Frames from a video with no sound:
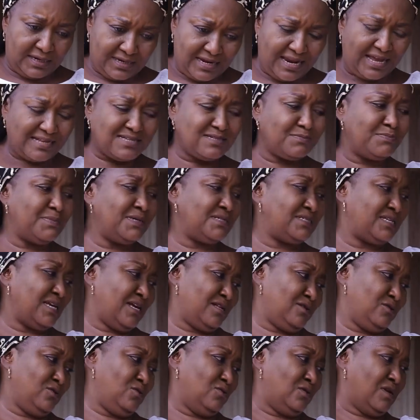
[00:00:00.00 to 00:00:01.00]
Okay, let me
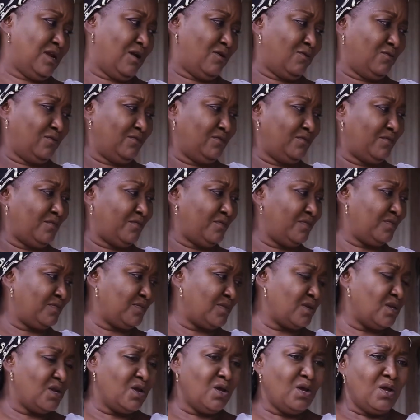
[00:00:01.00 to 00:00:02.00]
tell you now.
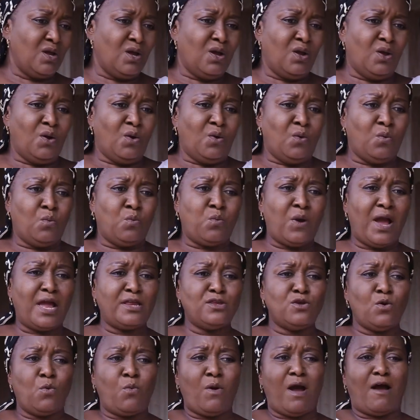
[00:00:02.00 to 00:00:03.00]

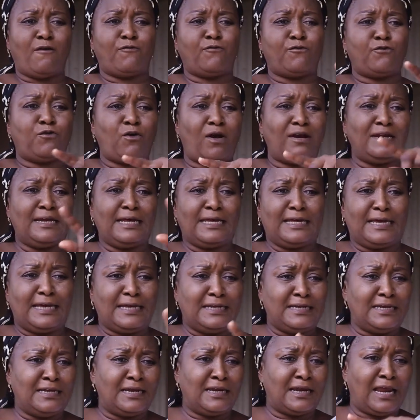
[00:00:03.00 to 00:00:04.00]
When you were
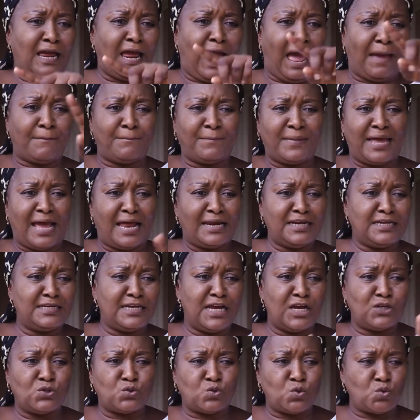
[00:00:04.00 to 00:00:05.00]
frolicking
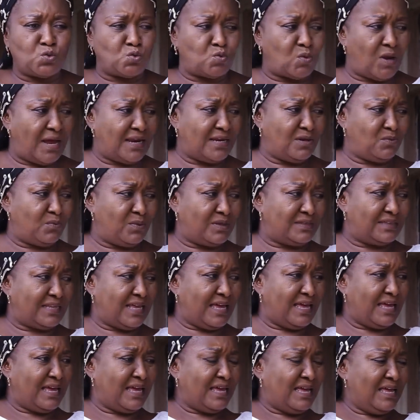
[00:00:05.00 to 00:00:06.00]
nearly Zuzuali
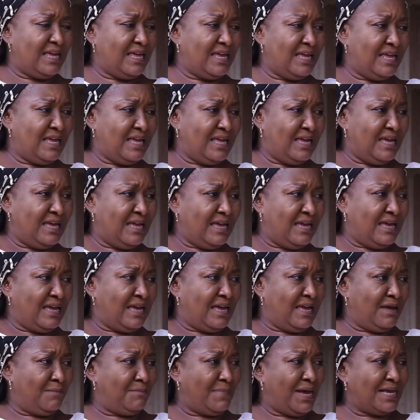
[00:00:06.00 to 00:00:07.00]

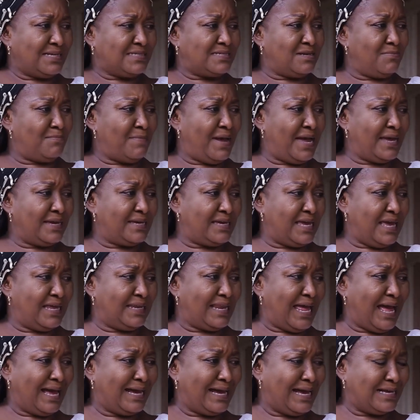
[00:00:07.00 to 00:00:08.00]
with Maze
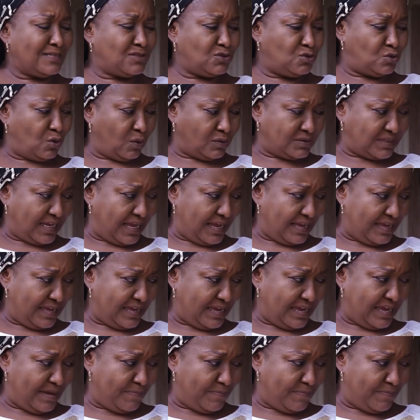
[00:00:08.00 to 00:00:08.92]
Michael Ara's daughter,